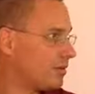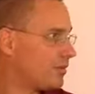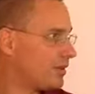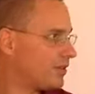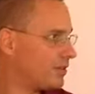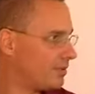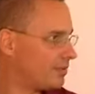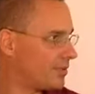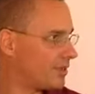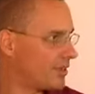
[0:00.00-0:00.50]

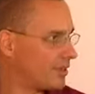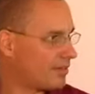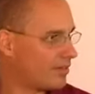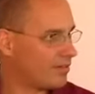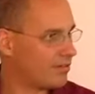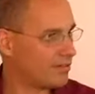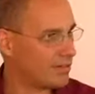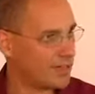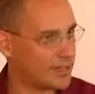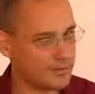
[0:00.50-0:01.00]
about the brain,
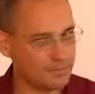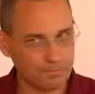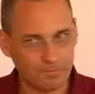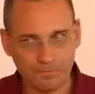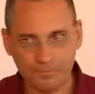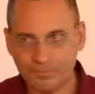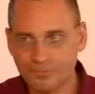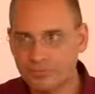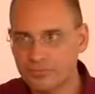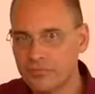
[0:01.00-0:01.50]

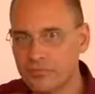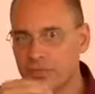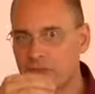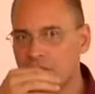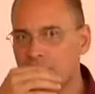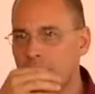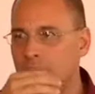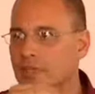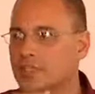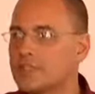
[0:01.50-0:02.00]

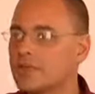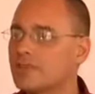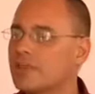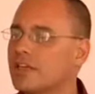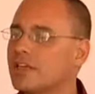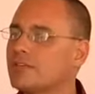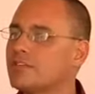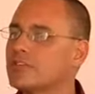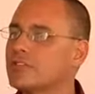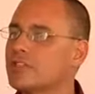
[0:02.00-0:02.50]
right? But something
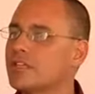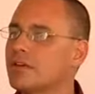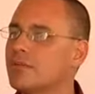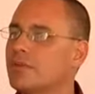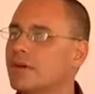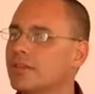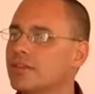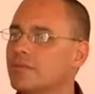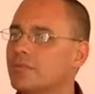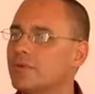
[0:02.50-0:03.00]
interesting
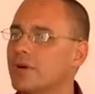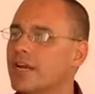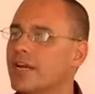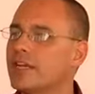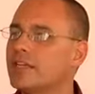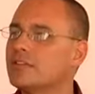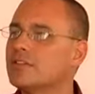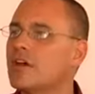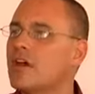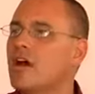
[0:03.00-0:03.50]
about the
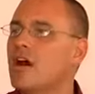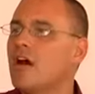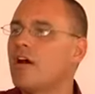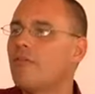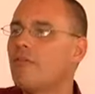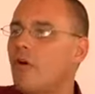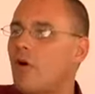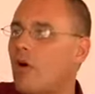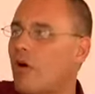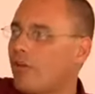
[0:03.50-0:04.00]
brain is,
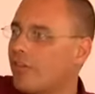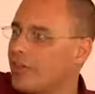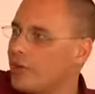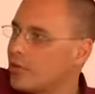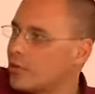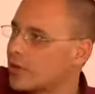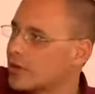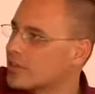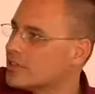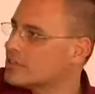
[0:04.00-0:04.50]
of all the
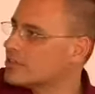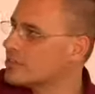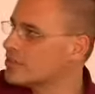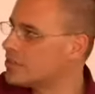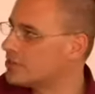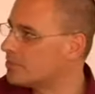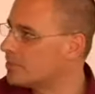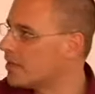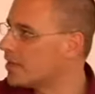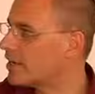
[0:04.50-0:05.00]
organs in
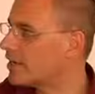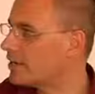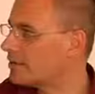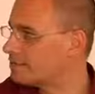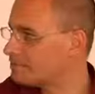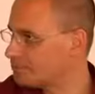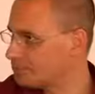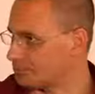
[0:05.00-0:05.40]
your body,